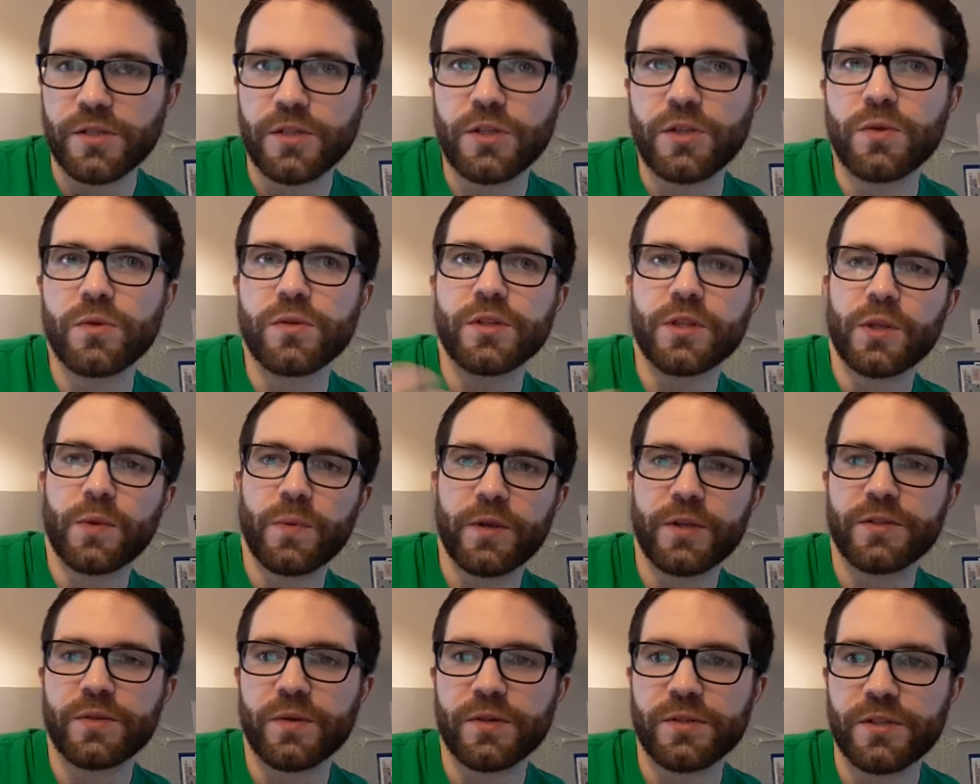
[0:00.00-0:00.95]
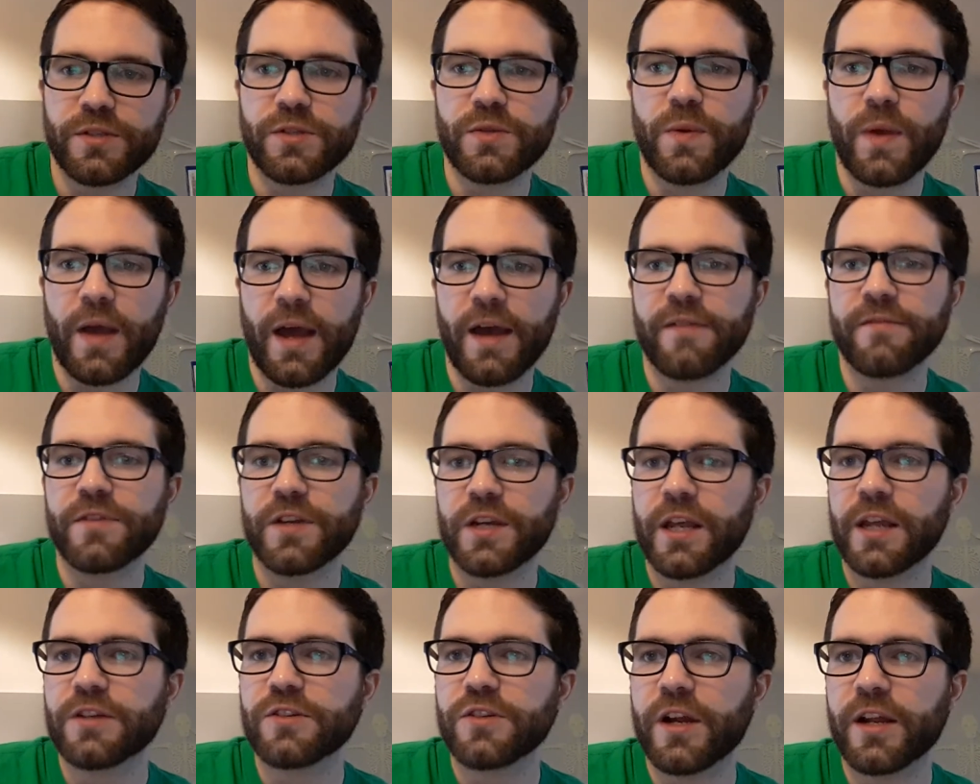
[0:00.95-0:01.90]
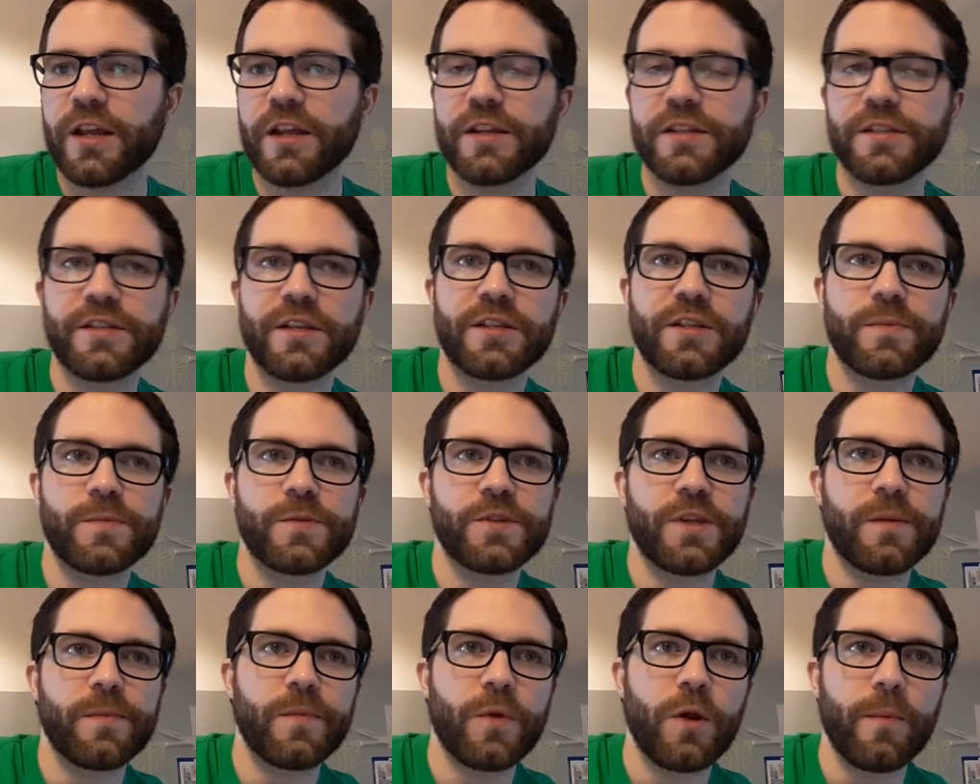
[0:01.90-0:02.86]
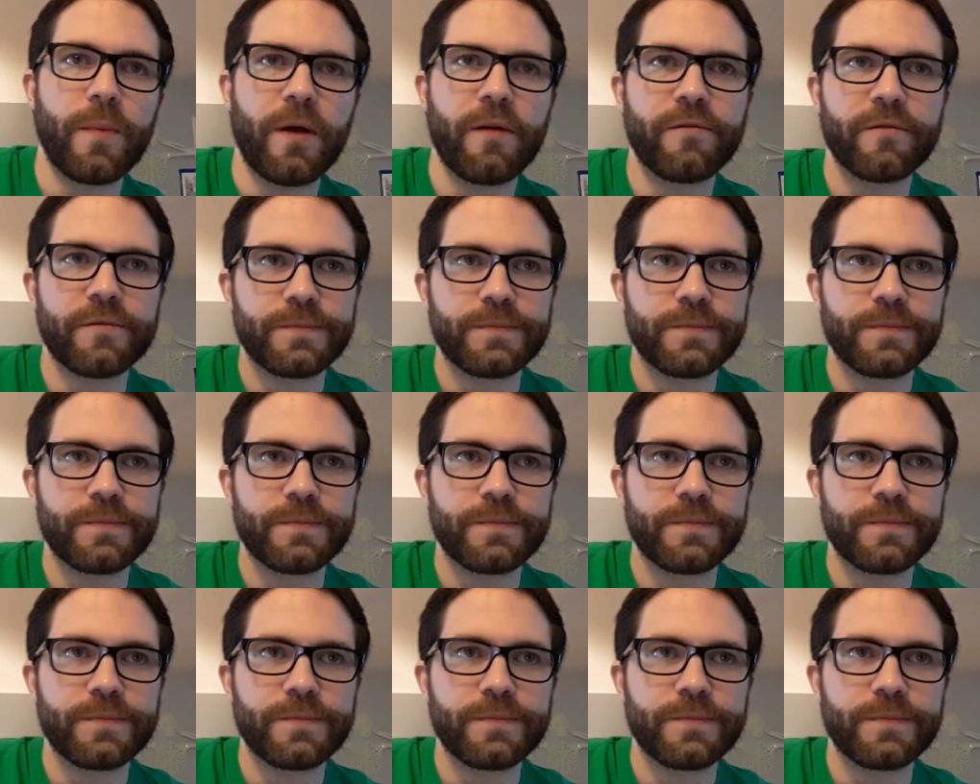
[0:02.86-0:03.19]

using the resources you have to try to get a 60% or above.